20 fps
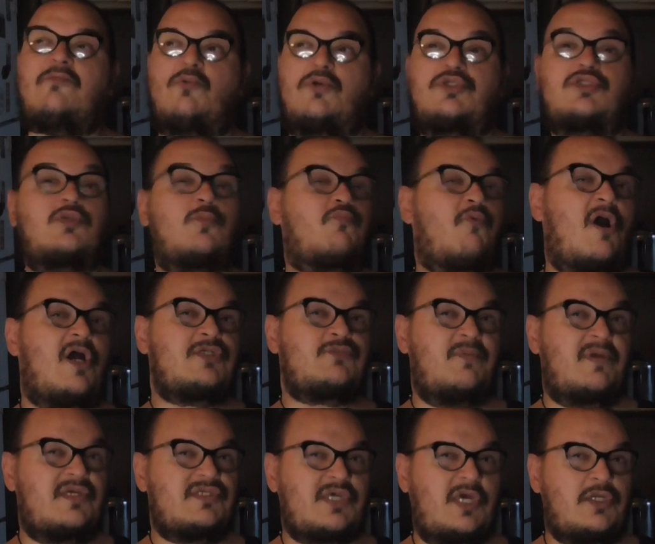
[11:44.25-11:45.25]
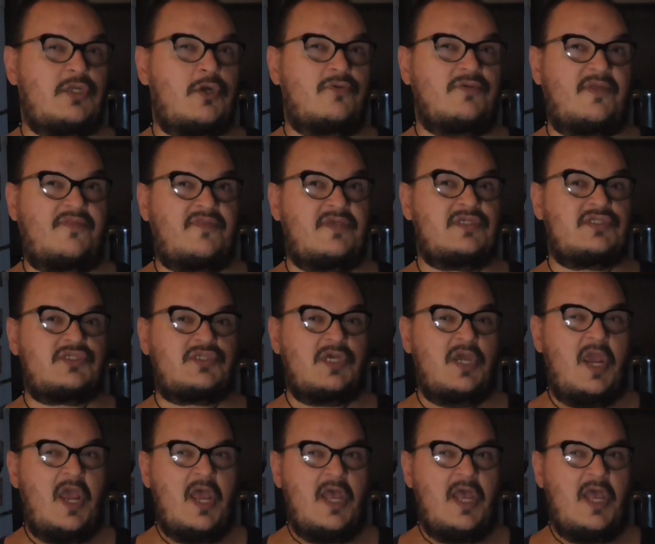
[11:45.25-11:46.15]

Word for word: which surprised me because I know that this